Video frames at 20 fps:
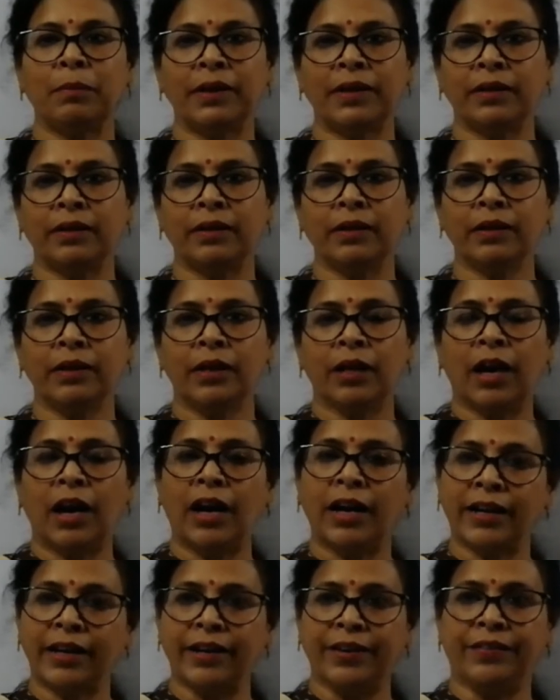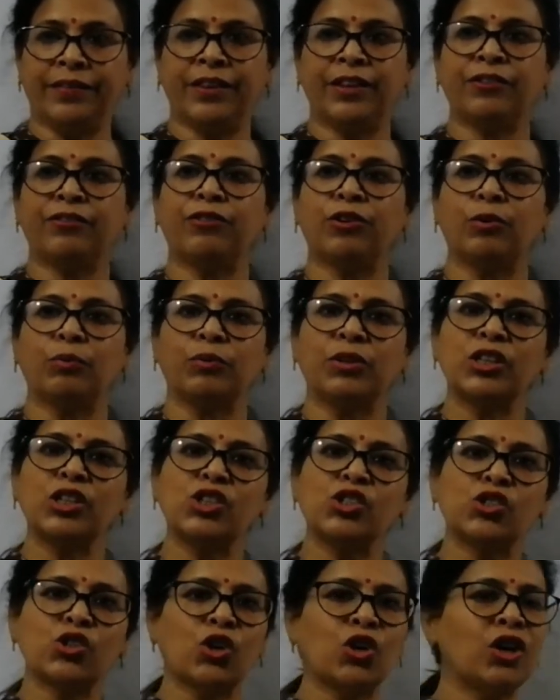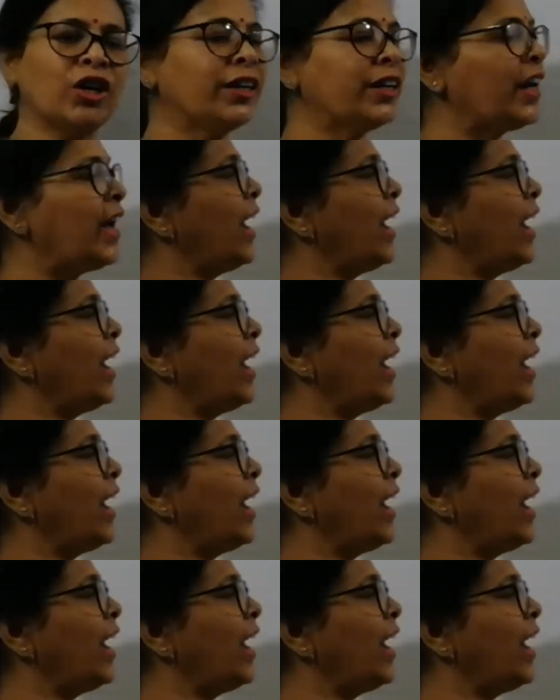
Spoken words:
metal, again they form the salt